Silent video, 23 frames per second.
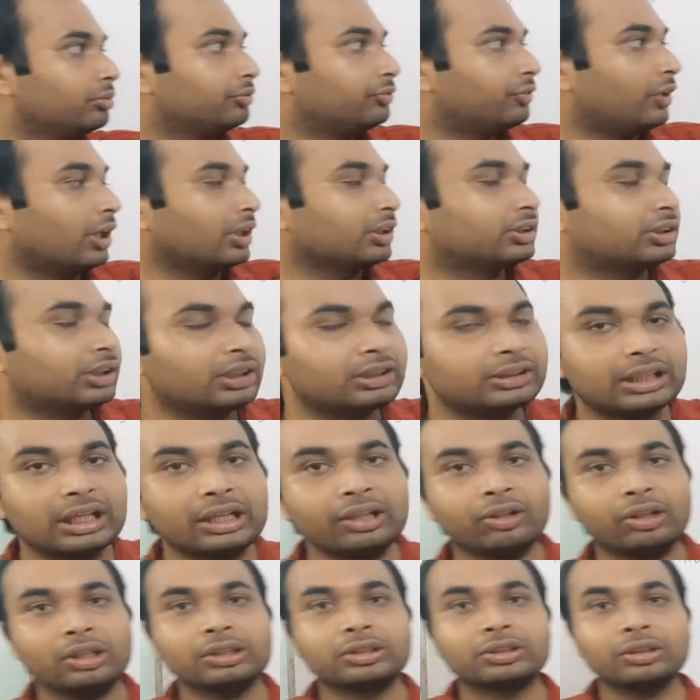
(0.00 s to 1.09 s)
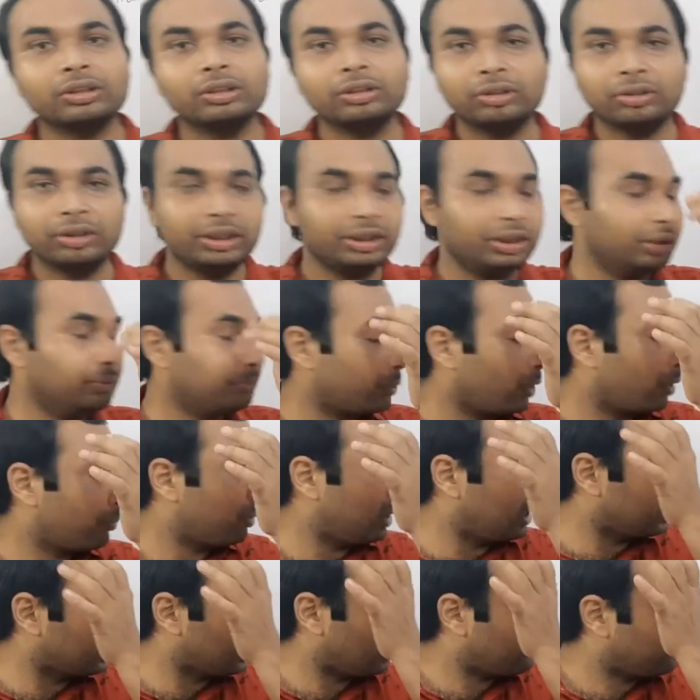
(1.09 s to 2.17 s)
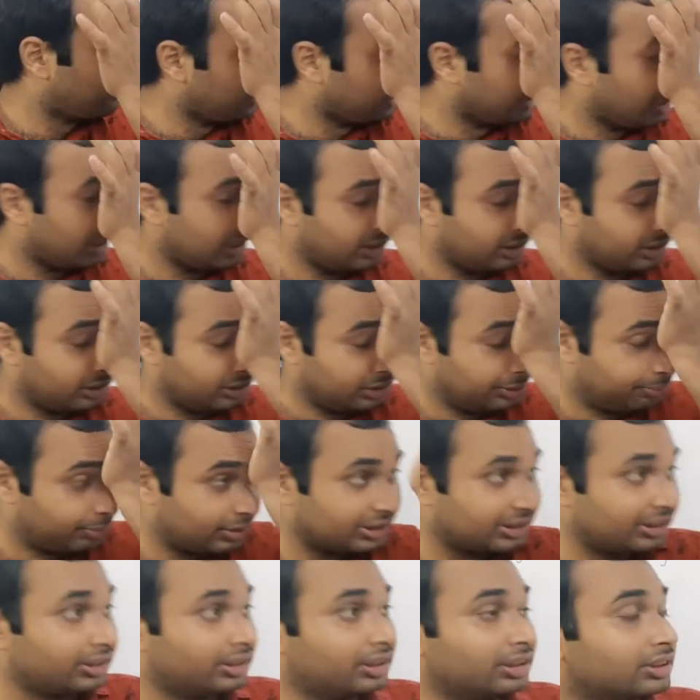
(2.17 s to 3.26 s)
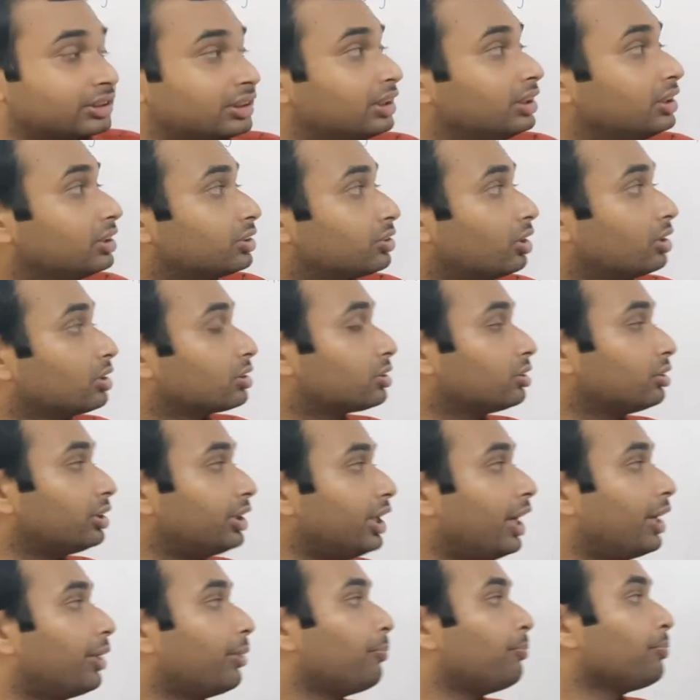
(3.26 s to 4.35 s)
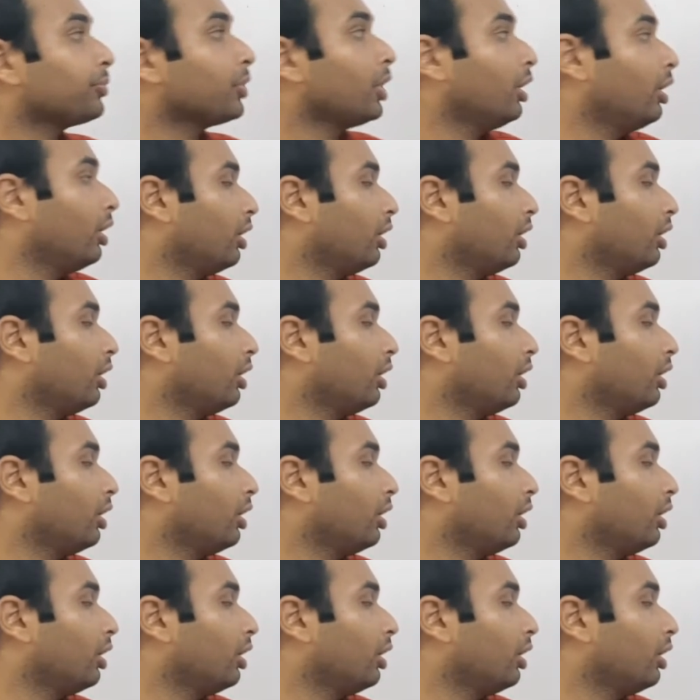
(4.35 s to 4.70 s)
functions, and also no any proper graphical representation is also there.